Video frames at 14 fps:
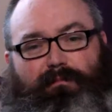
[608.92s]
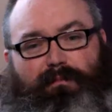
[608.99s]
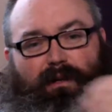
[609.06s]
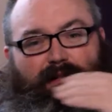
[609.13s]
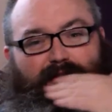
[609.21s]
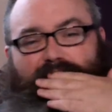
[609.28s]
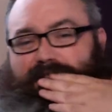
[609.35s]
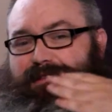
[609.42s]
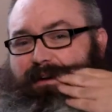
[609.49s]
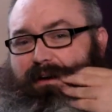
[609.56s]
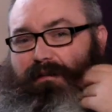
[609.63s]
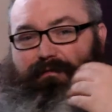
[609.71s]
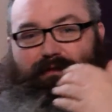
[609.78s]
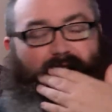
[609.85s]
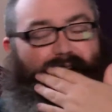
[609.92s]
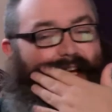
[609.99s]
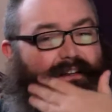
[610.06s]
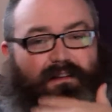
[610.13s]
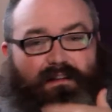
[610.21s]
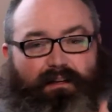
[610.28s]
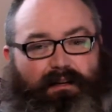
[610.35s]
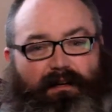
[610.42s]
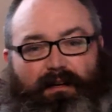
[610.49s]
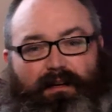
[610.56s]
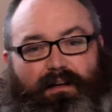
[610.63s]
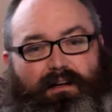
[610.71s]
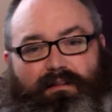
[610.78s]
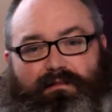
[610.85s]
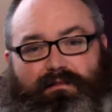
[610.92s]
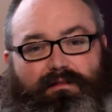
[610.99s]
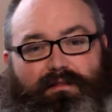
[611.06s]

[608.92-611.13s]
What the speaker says: Like, she's not afraid to